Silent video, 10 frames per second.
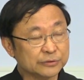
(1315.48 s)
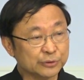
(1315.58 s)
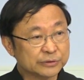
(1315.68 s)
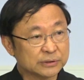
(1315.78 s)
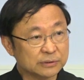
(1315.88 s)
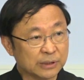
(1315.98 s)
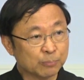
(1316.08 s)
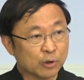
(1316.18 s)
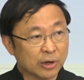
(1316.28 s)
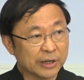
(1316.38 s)
just
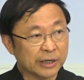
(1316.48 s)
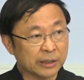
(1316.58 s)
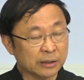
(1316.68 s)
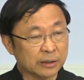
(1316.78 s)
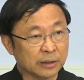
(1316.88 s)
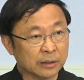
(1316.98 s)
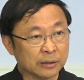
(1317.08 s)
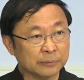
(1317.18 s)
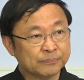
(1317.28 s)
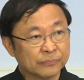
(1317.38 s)
deploying
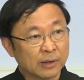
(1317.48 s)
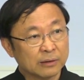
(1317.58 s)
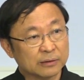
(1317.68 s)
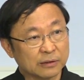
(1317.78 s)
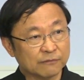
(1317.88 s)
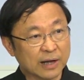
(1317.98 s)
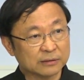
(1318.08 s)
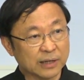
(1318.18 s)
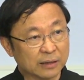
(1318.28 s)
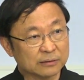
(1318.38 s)
the
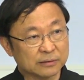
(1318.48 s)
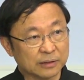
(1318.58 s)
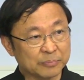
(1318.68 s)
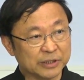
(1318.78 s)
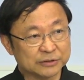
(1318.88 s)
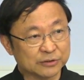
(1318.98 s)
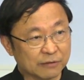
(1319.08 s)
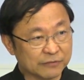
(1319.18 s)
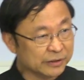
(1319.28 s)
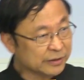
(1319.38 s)
fact that the Ministry
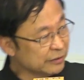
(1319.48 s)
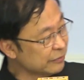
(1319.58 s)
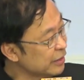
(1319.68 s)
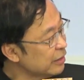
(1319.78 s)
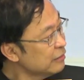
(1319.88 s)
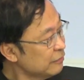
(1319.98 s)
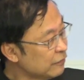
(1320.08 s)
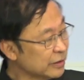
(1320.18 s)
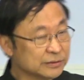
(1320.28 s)
of Interior, for